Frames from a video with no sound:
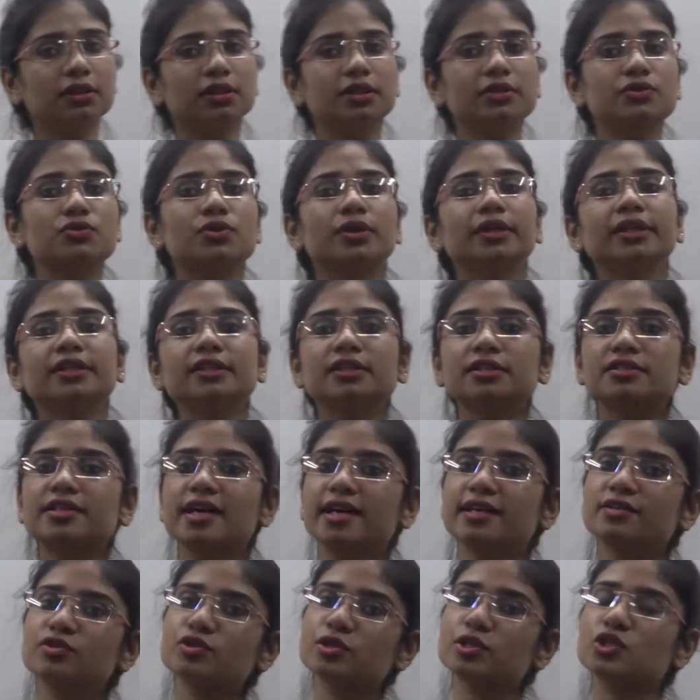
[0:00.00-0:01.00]
studying the
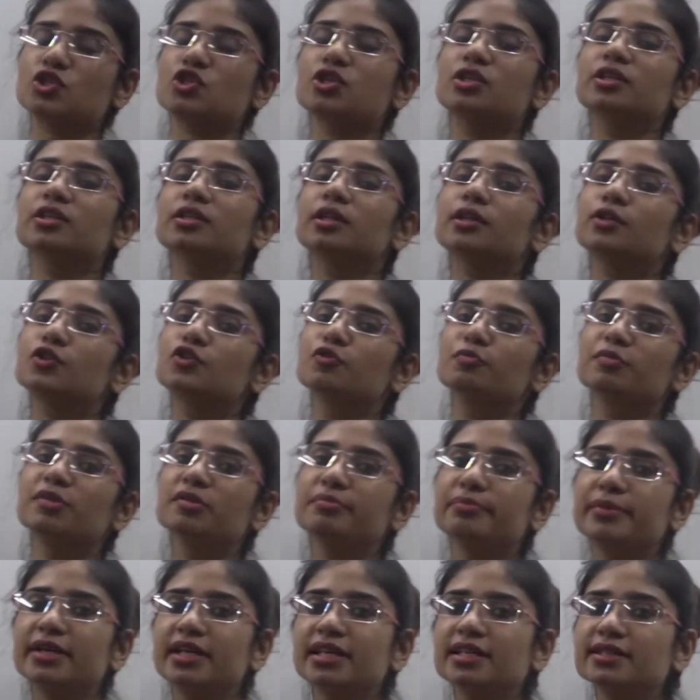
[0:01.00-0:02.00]
digestion in the
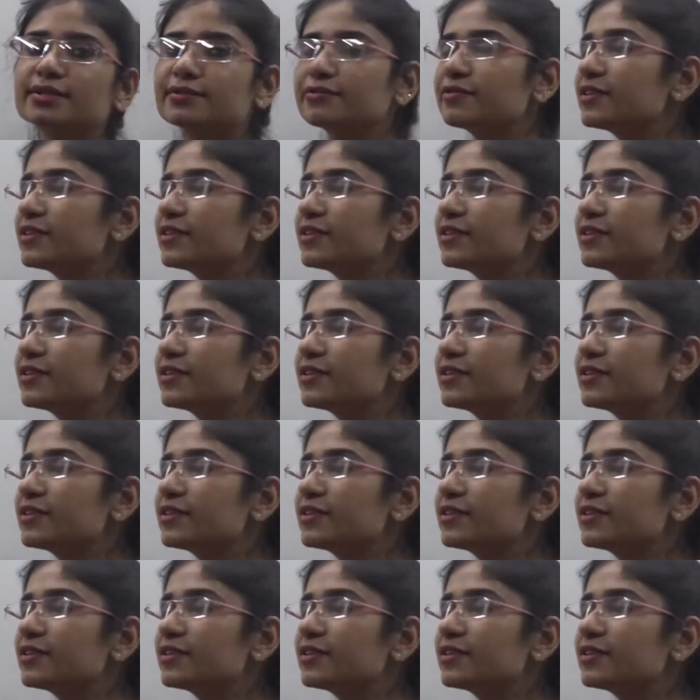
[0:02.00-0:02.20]
human beings,